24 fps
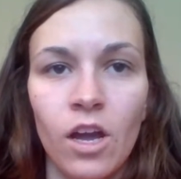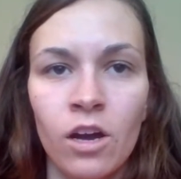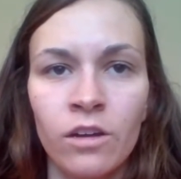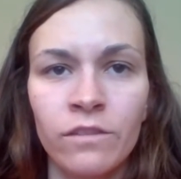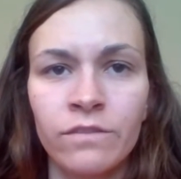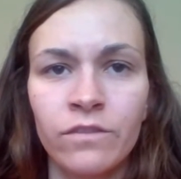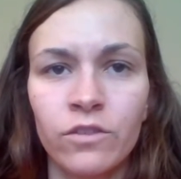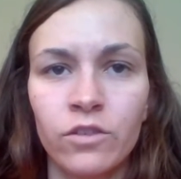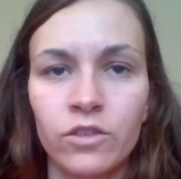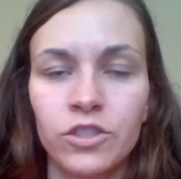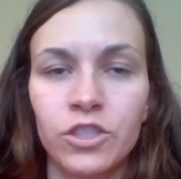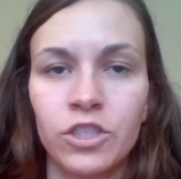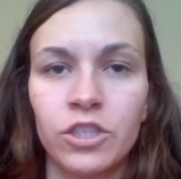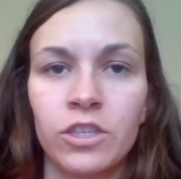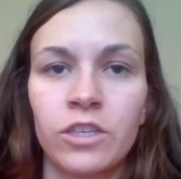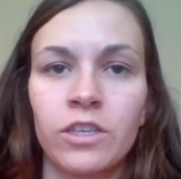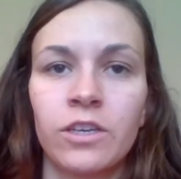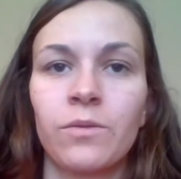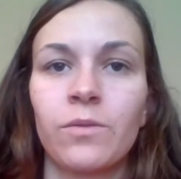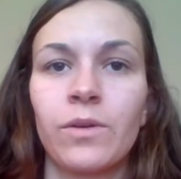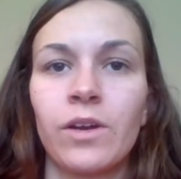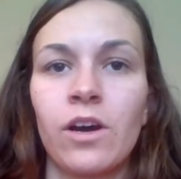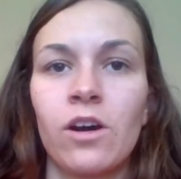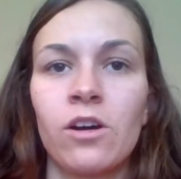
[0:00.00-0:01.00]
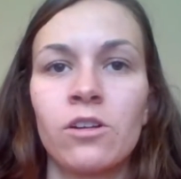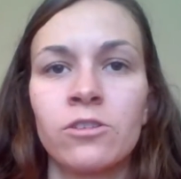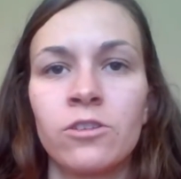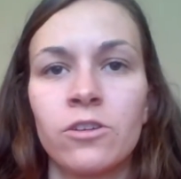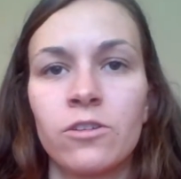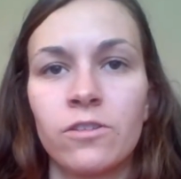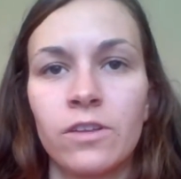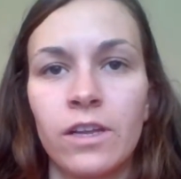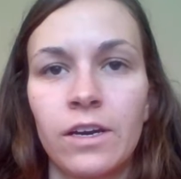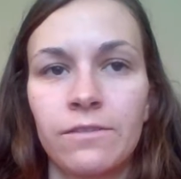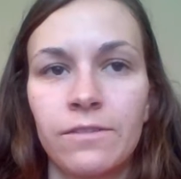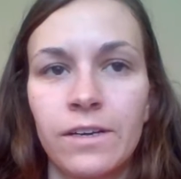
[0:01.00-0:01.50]
Unfortunately, we all
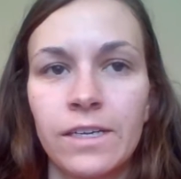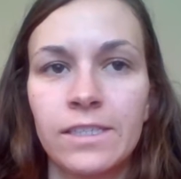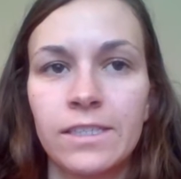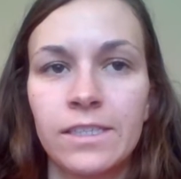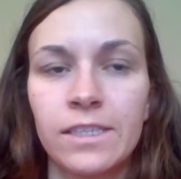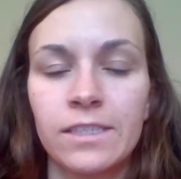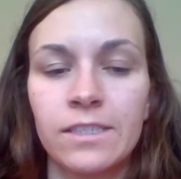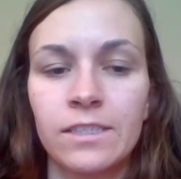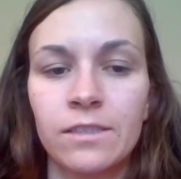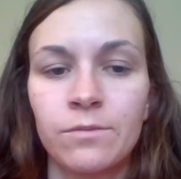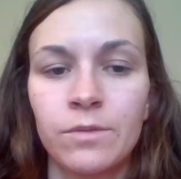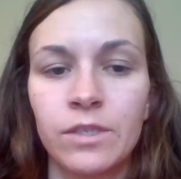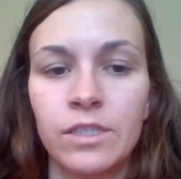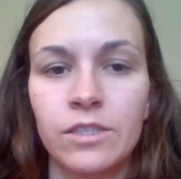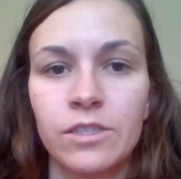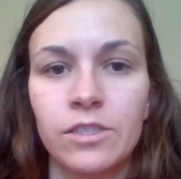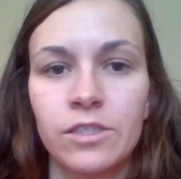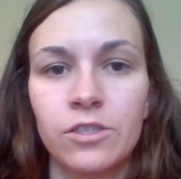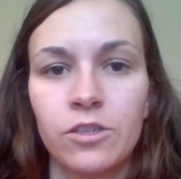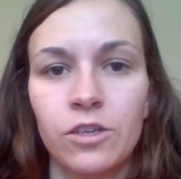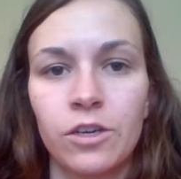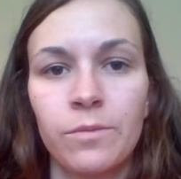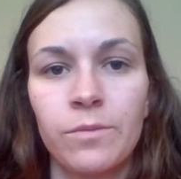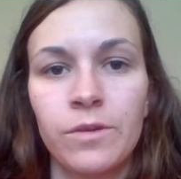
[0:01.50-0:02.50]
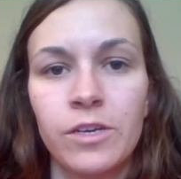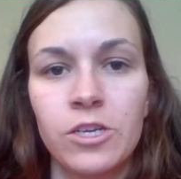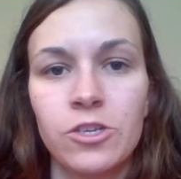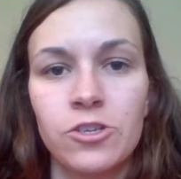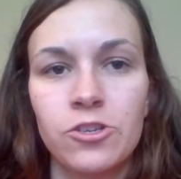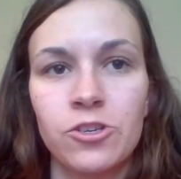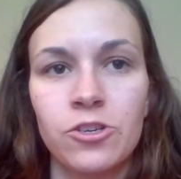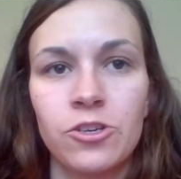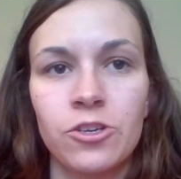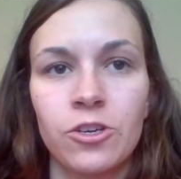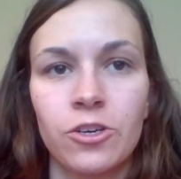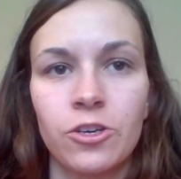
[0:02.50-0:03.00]
know that racism and
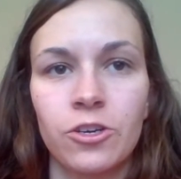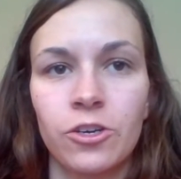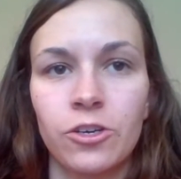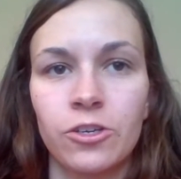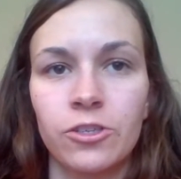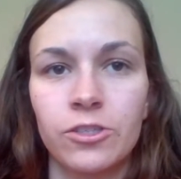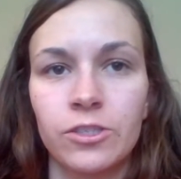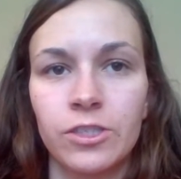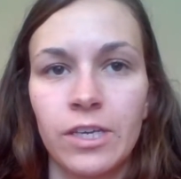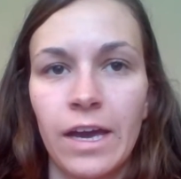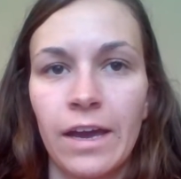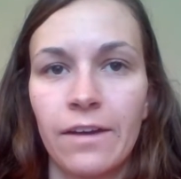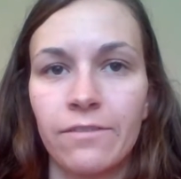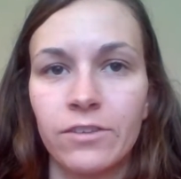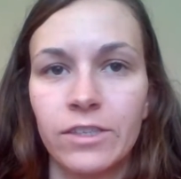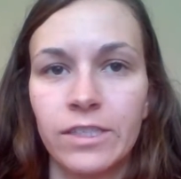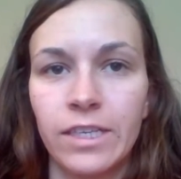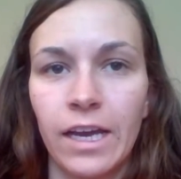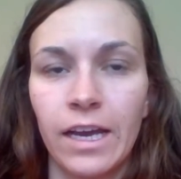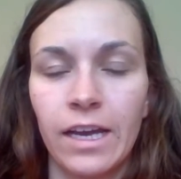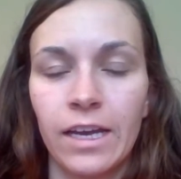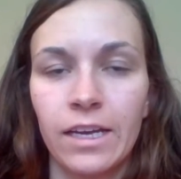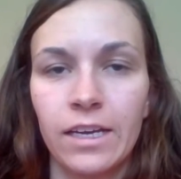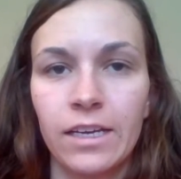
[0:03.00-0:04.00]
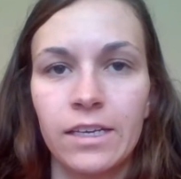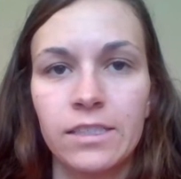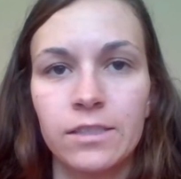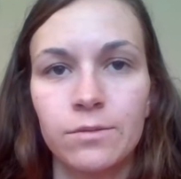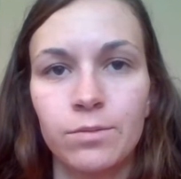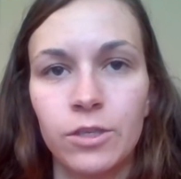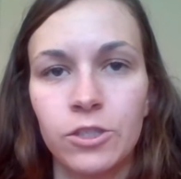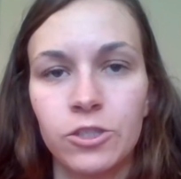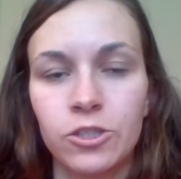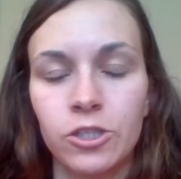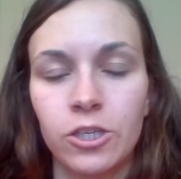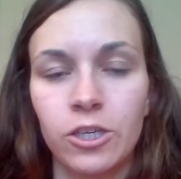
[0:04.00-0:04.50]
discrimination occurs every day,
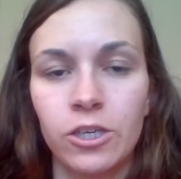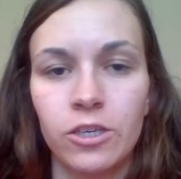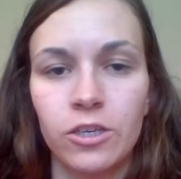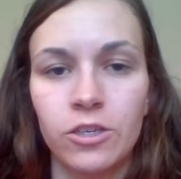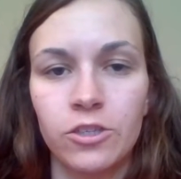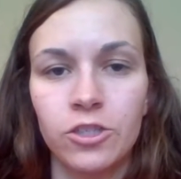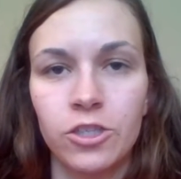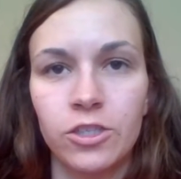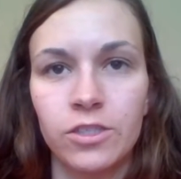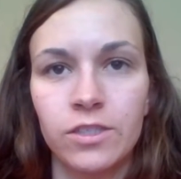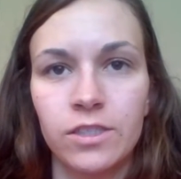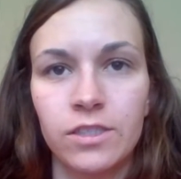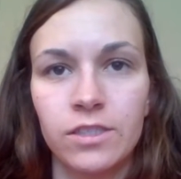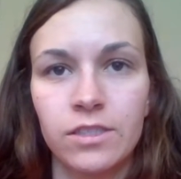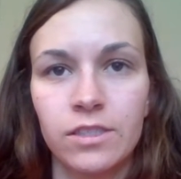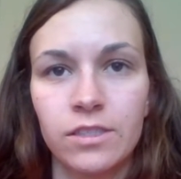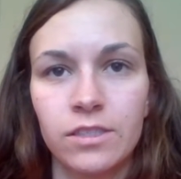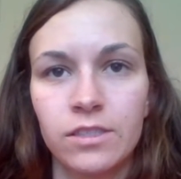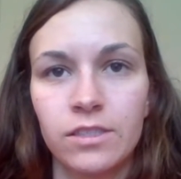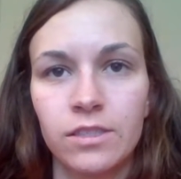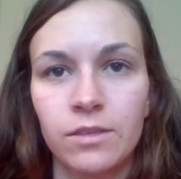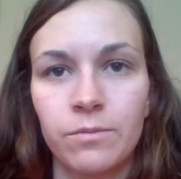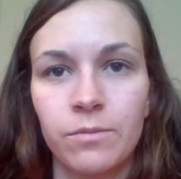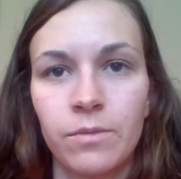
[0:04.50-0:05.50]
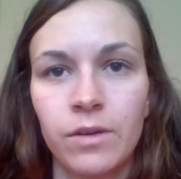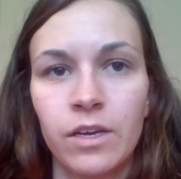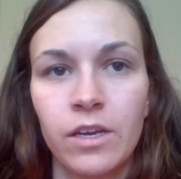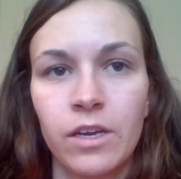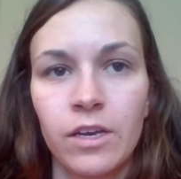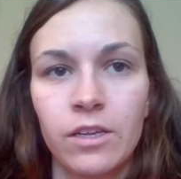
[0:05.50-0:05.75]
especially in our justice system.